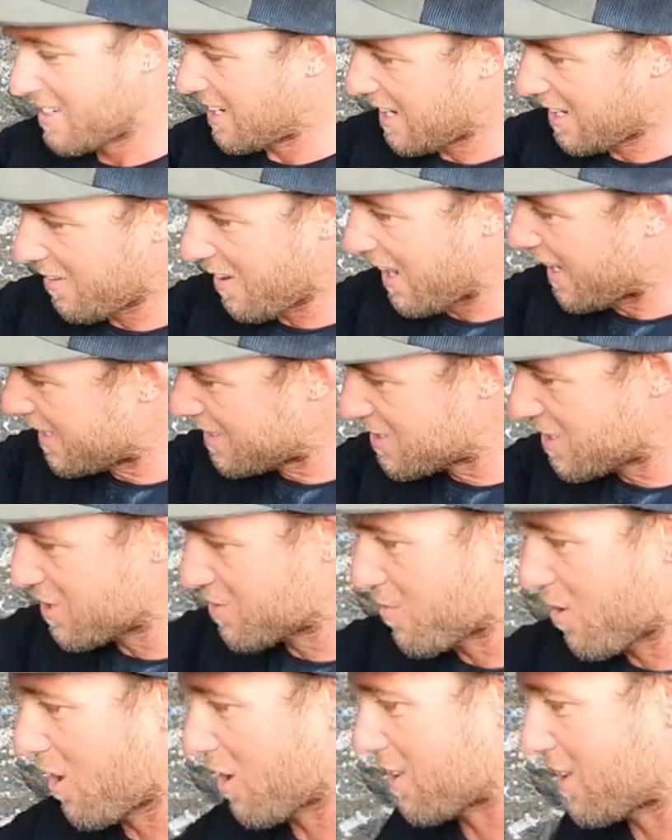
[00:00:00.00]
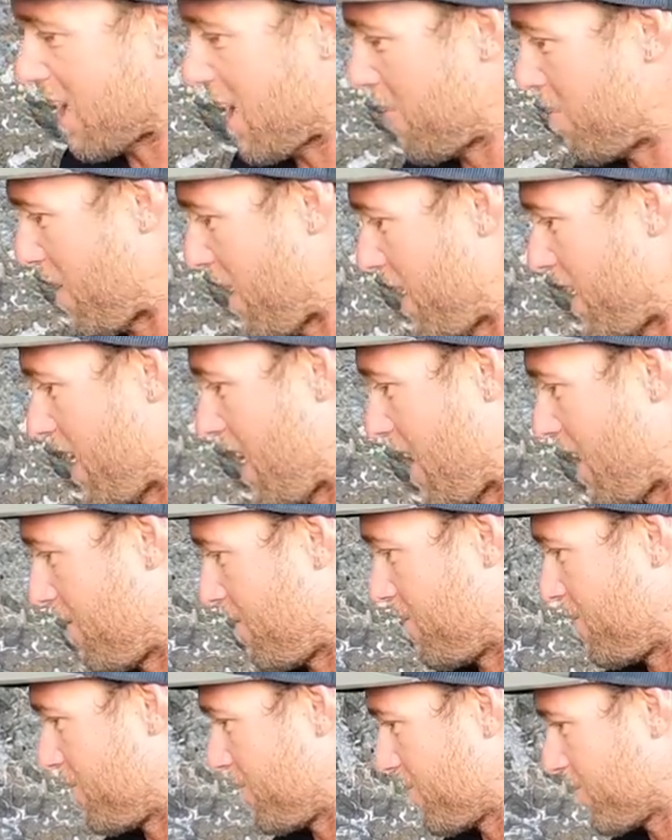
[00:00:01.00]
Anyway, he's just rocked up and
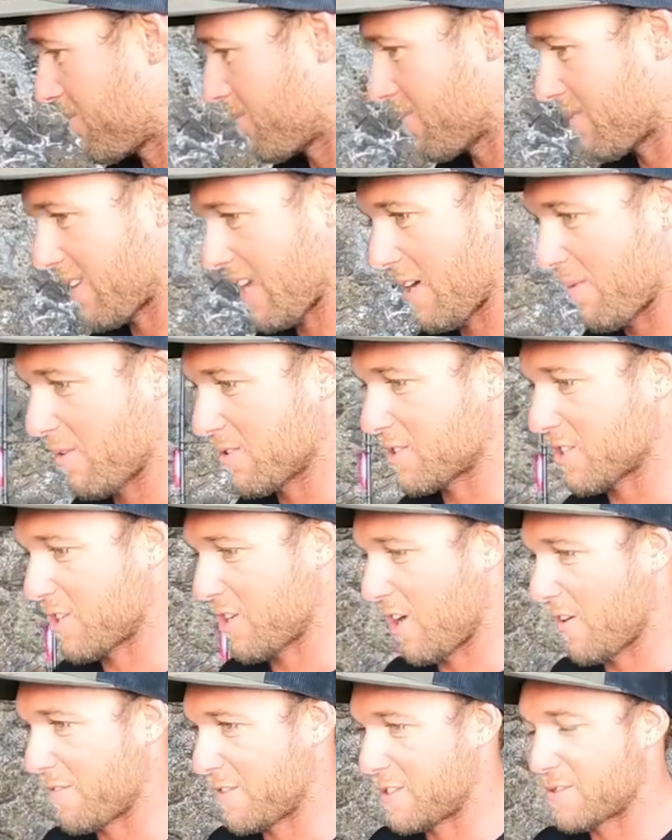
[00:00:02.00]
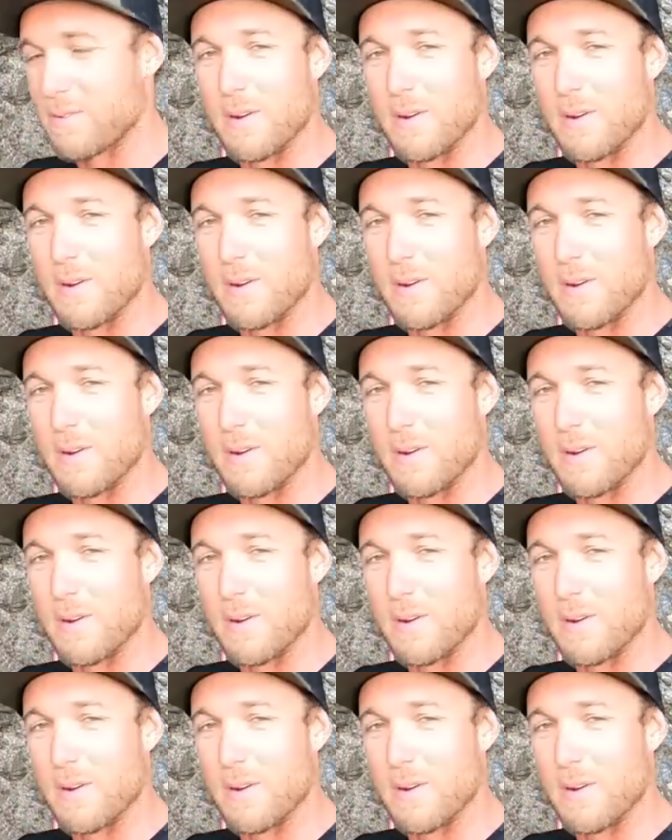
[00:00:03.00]
um, he wants a coffee.